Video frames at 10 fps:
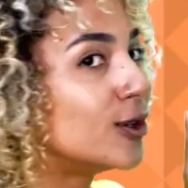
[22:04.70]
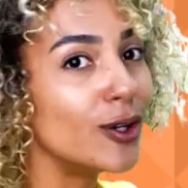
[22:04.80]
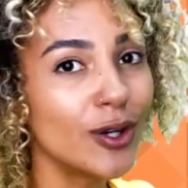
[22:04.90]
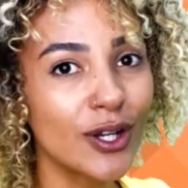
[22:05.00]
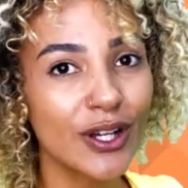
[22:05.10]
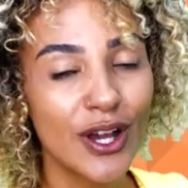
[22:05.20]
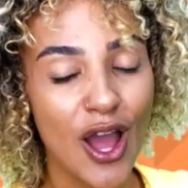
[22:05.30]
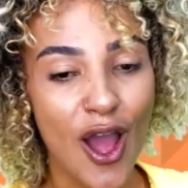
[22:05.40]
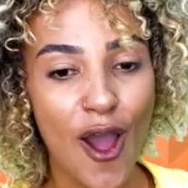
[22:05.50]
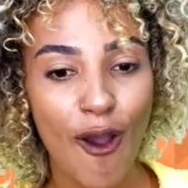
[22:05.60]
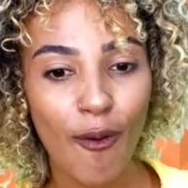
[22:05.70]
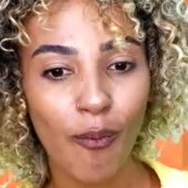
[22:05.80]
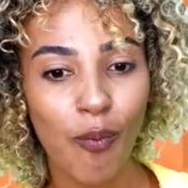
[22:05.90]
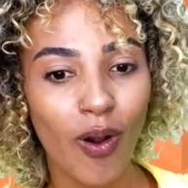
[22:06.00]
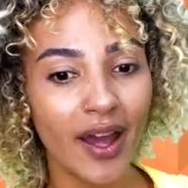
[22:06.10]
Look,
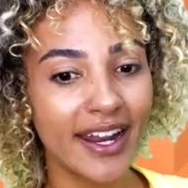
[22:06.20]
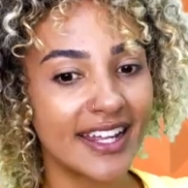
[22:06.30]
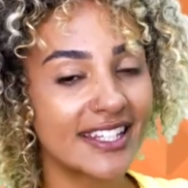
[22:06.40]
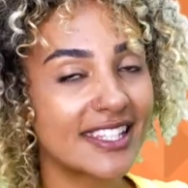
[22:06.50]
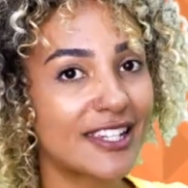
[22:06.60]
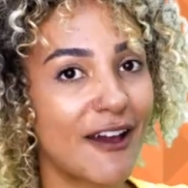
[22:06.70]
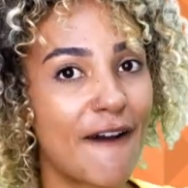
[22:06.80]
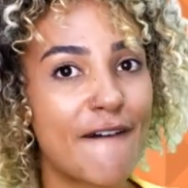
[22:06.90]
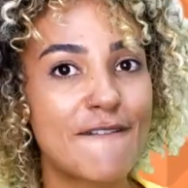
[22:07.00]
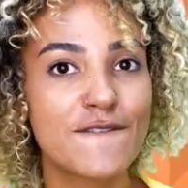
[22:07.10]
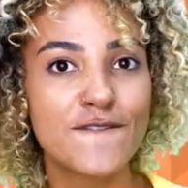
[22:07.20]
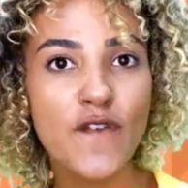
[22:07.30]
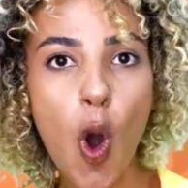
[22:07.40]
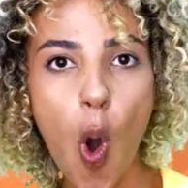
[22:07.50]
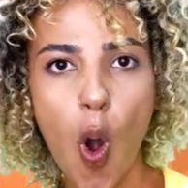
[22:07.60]
what is
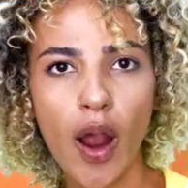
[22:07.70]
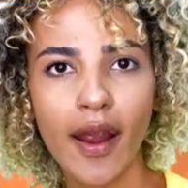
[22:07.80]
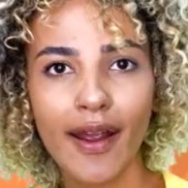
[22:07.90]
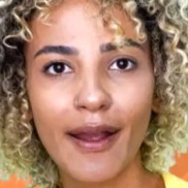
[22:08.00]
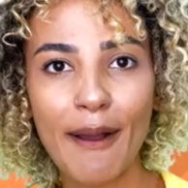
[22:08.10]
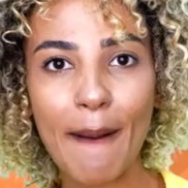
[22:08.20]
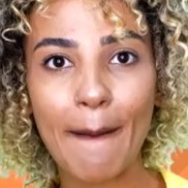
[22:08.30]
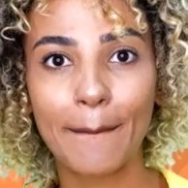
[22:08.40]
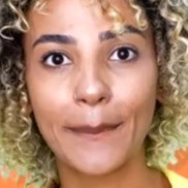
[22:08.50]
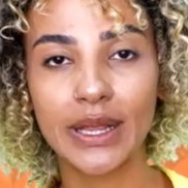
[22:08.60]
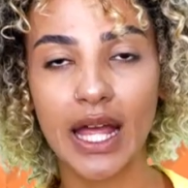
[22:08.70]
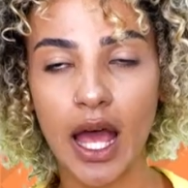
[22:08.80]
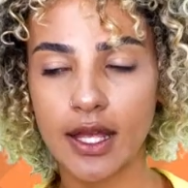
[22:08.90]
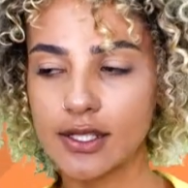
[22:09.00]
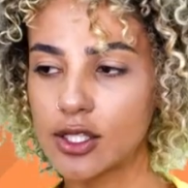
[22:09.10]
four
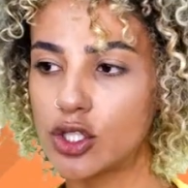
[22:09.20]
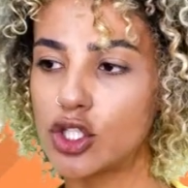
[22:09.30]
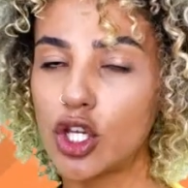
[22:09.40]
plus 2.